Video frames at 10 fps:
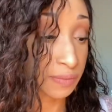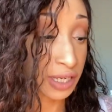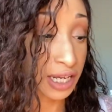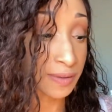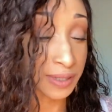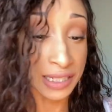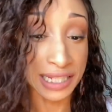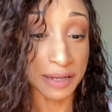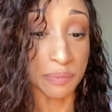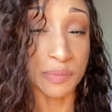It comes in this
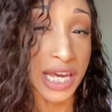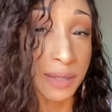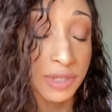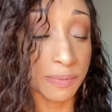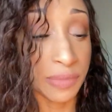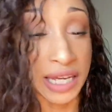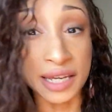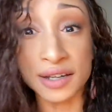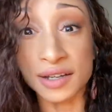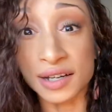like baby
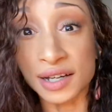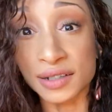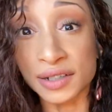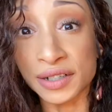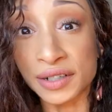pink color.